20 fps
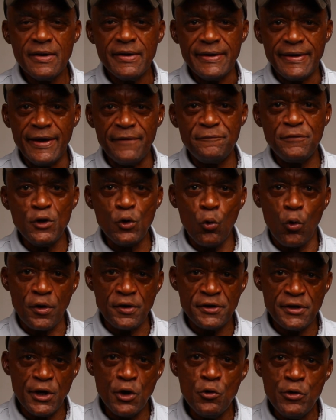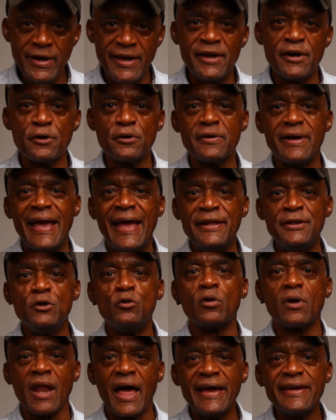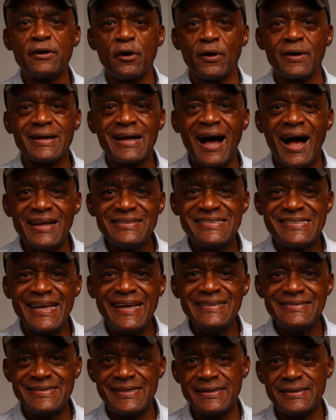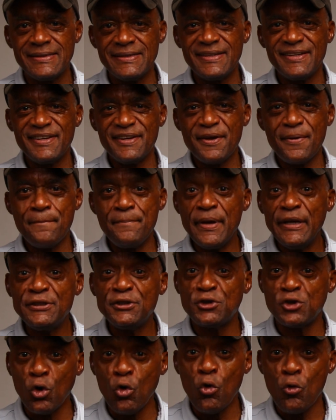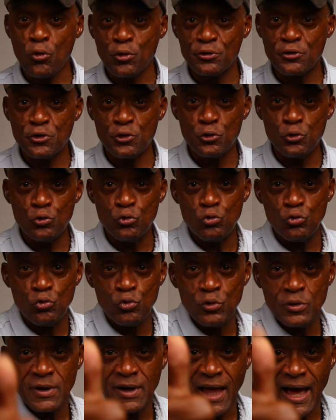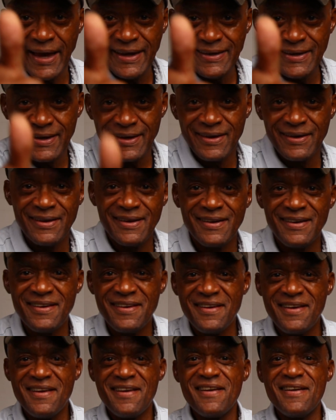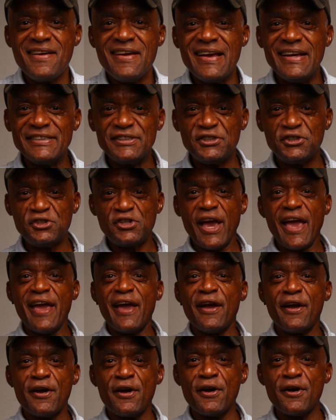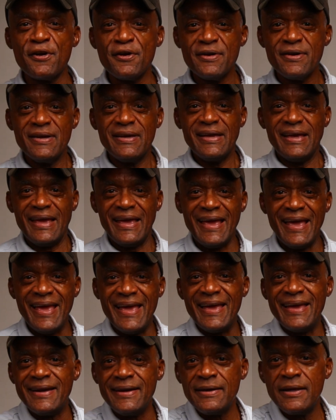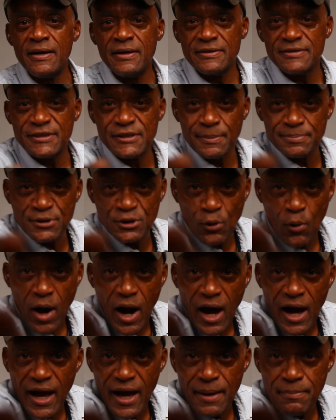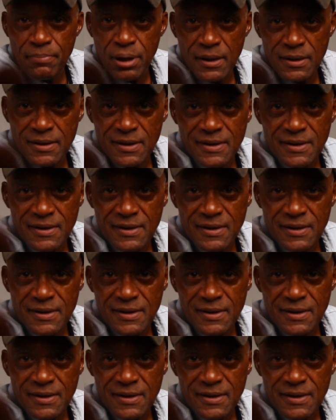If you are new here and you like our content, be sure to like, share, and subscribe.